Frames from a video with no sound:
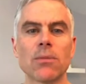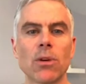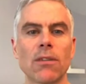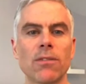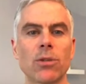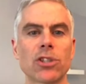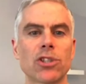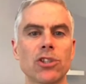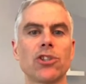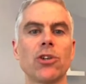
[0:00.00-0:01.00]
workforce
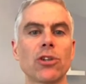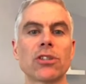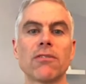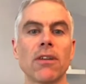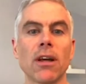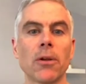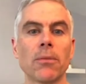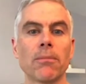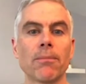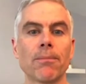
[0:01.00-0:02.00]
should you look to furlough?